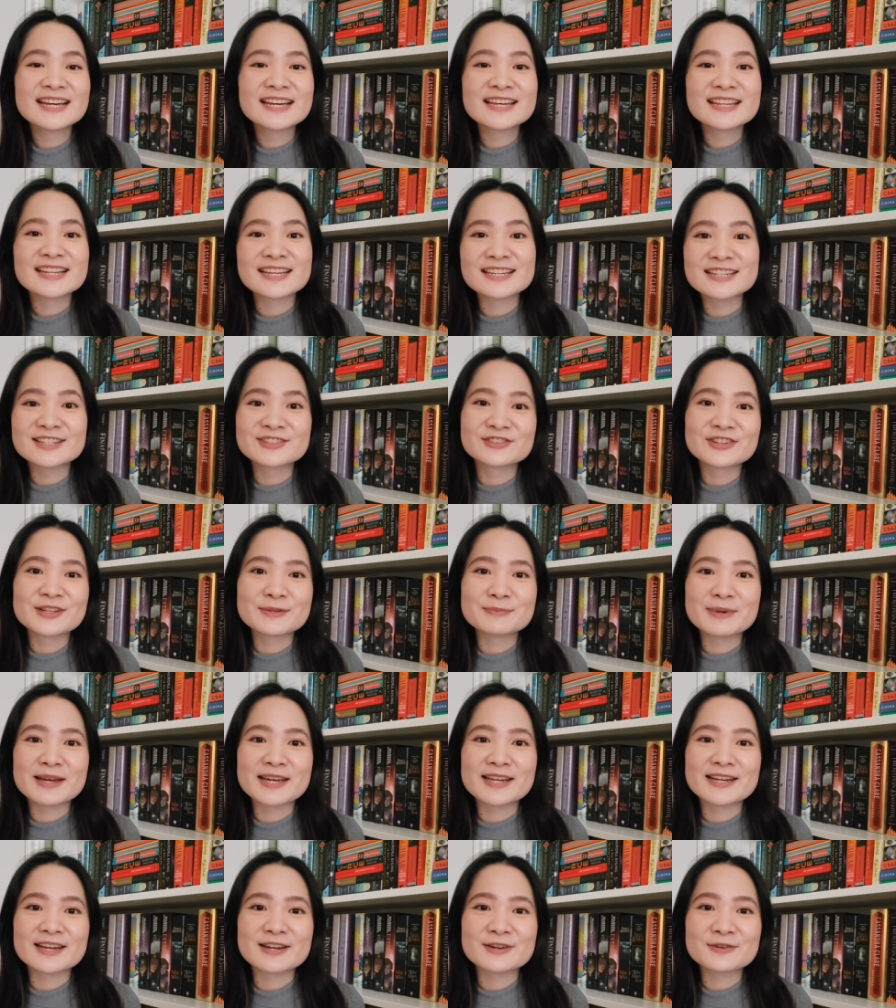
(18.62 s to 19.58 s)
that didn't really
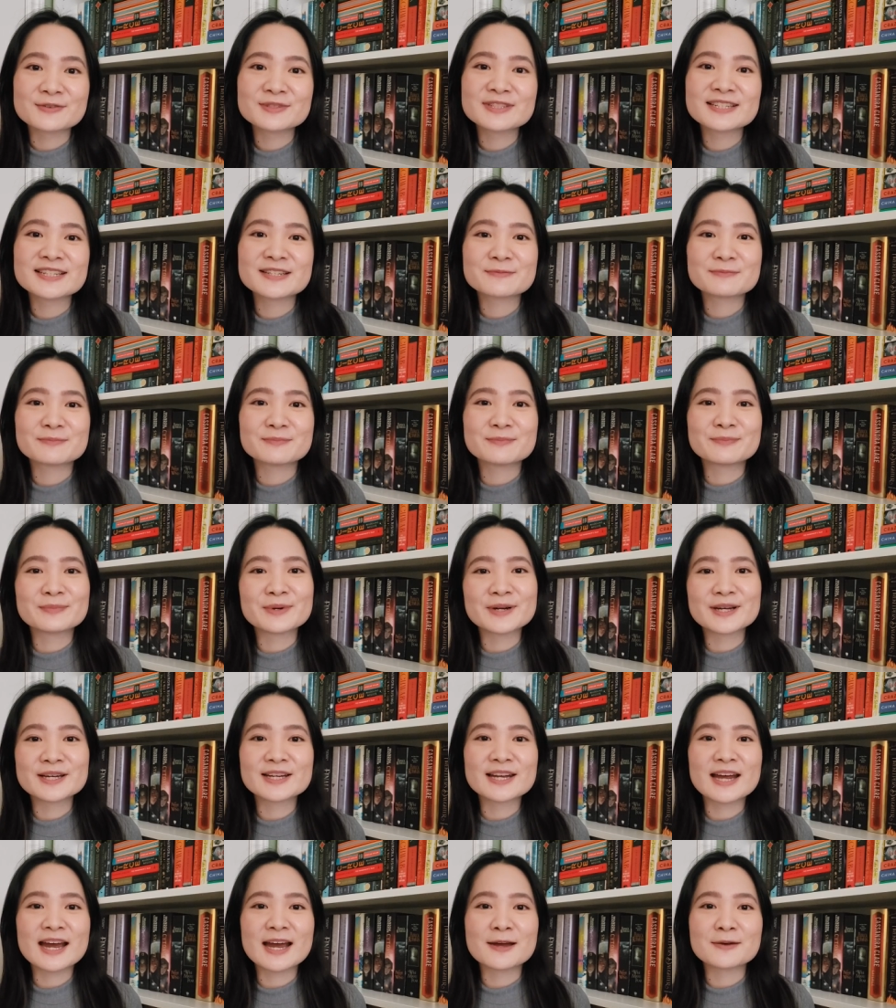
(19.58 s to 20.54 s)
pan out,
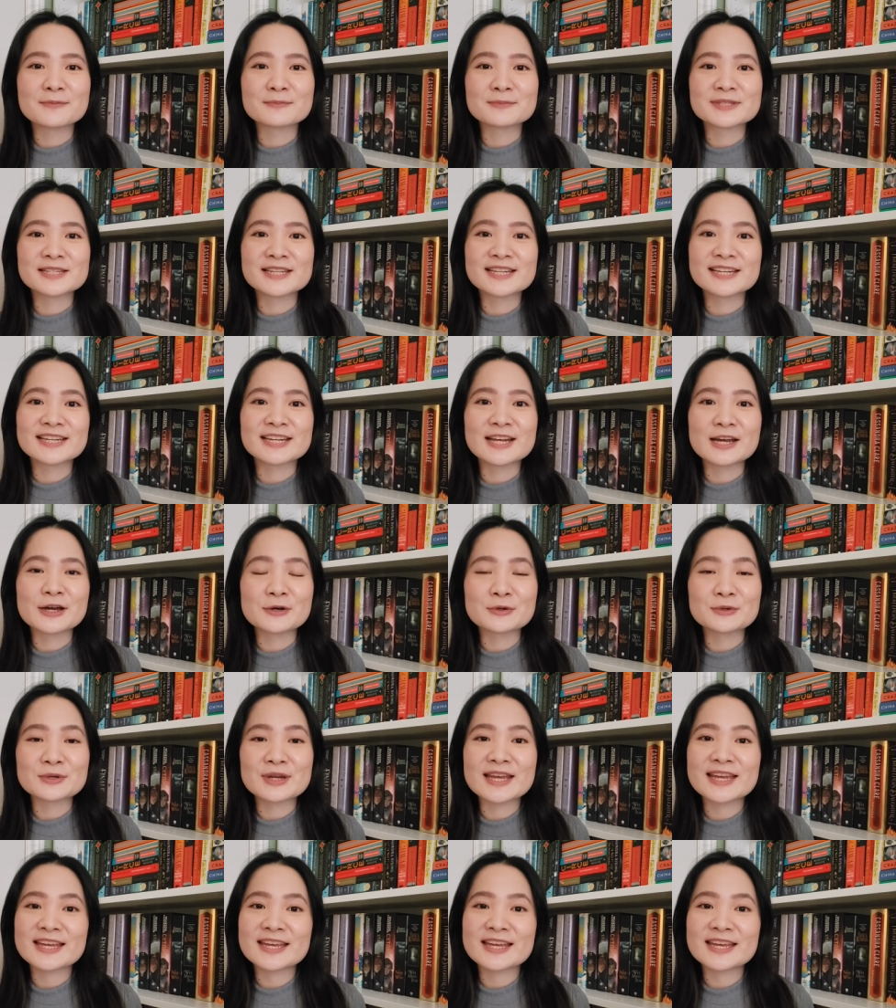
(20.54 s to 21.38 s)
but I'm sitting down